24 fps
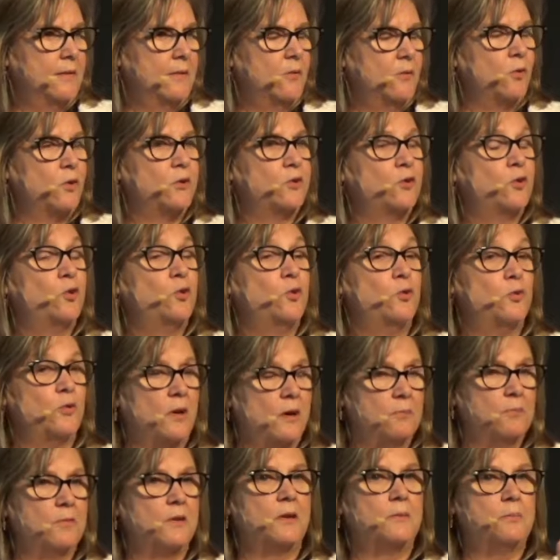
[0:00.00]
or to,
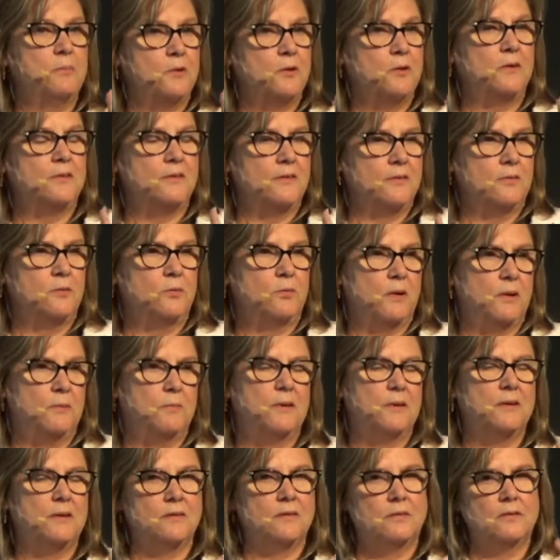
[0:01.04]
I'm going to put it this way,
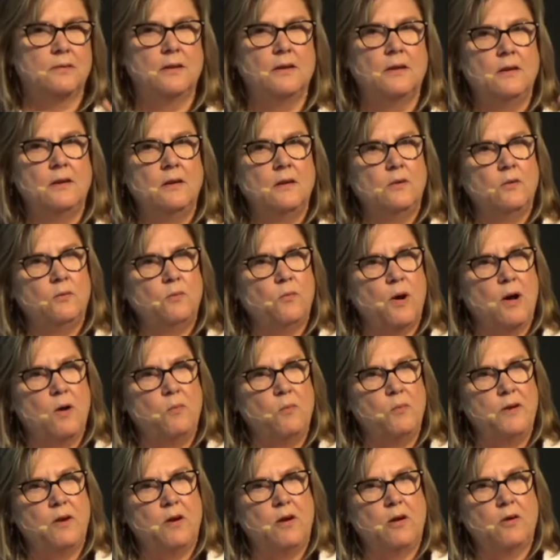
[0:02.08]
because while
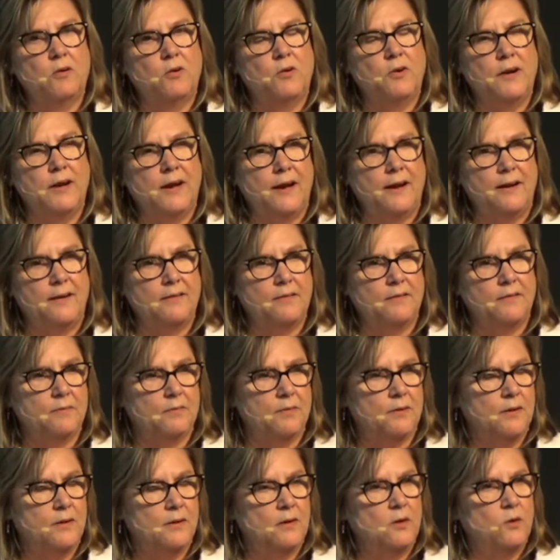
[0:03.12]
we are
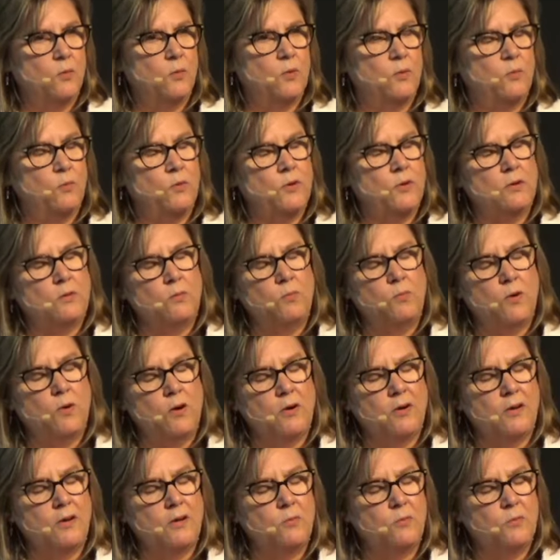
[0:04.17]
creative, when we're
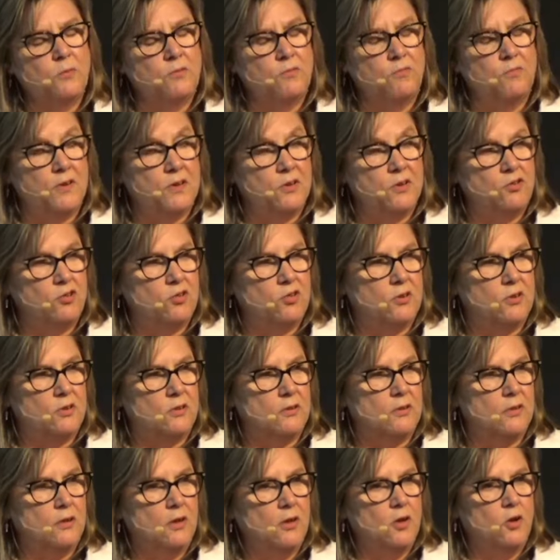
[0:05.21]
working with
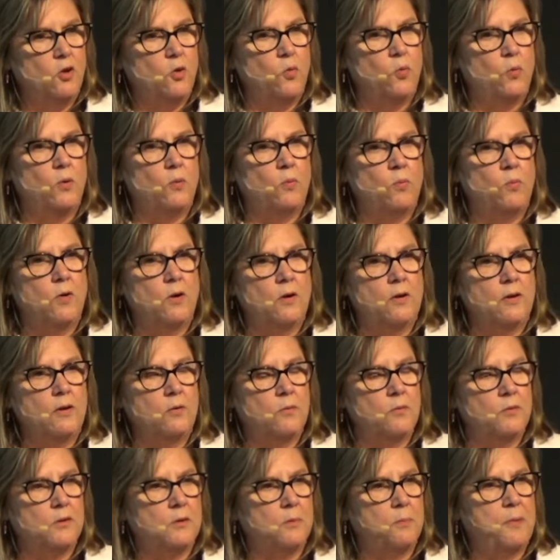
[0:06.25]
vision, we're
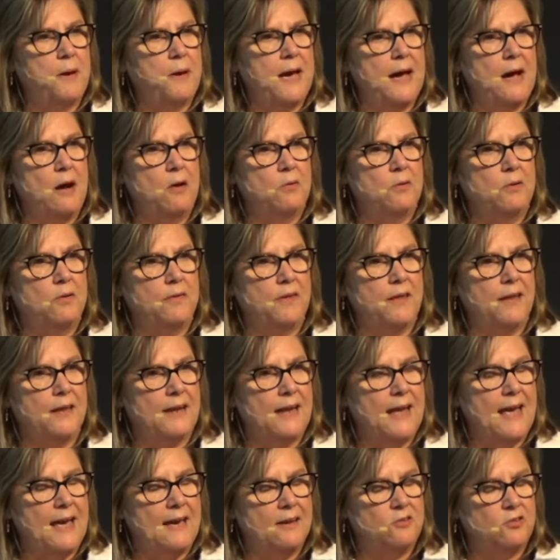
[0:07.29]
working with the power
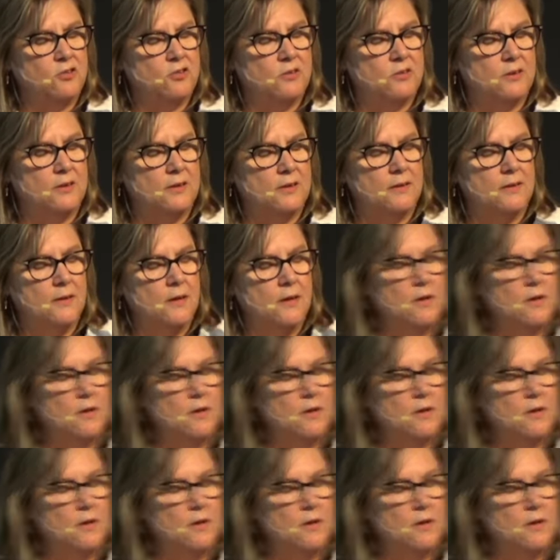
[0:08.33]
that actually